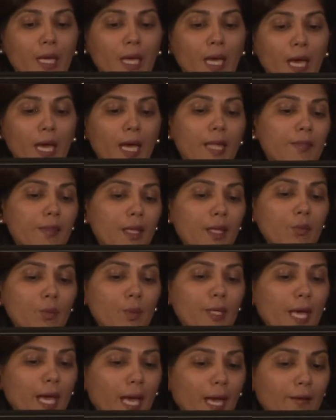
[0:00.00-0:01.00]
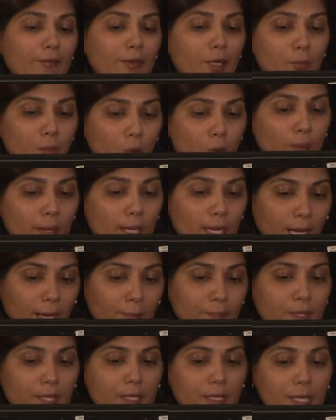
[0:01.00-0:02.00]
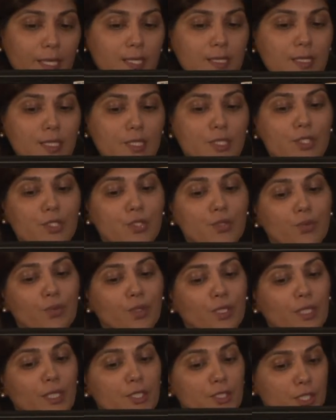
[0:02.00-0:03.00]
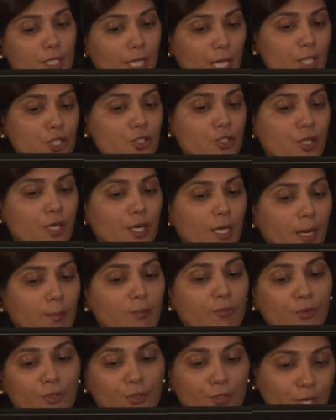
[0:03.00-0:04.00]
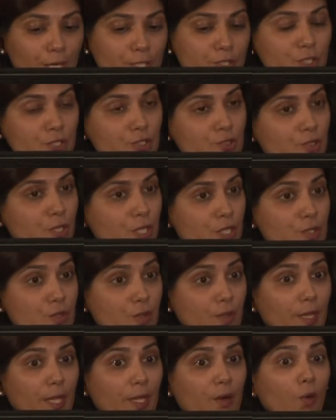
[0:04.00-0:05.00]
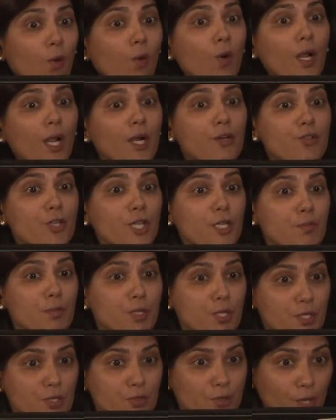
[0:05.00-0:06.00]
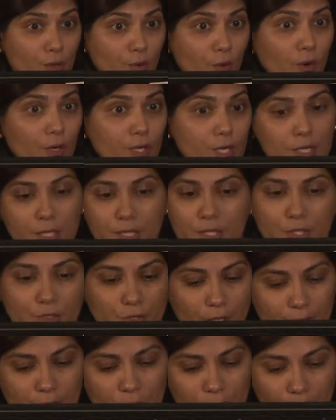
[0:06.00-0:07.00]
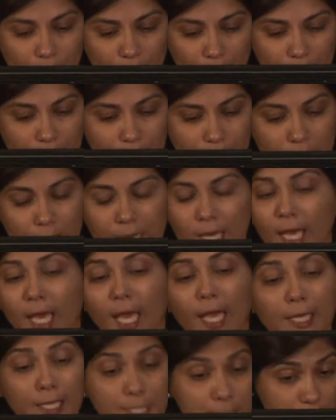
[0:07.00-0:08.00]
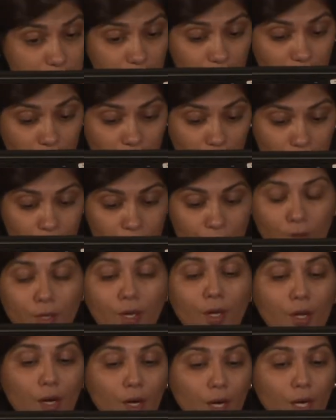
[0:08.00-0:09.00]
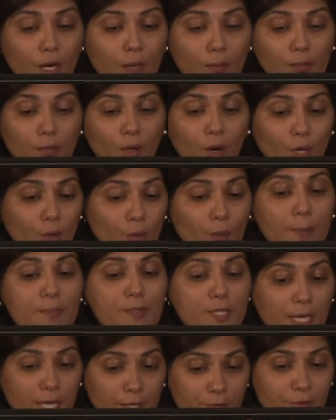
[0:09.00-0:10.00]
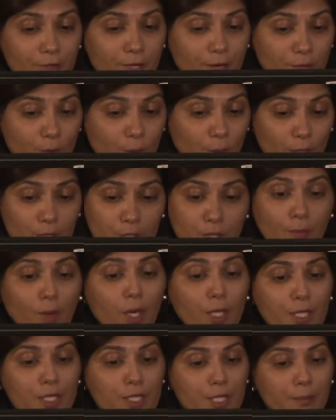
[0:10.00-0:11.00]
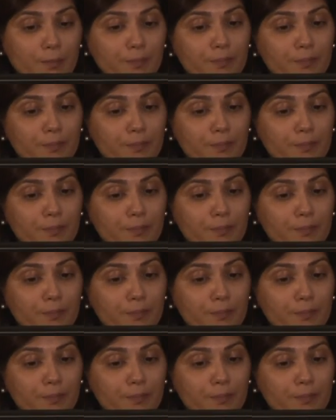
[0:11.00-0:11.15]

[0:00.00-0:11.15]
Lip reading: And then we have a mobile app that links us to the International Clubfoot Registry so that all our treatment is recorded, it's transparent, and it is available on a website for everyone to monitor.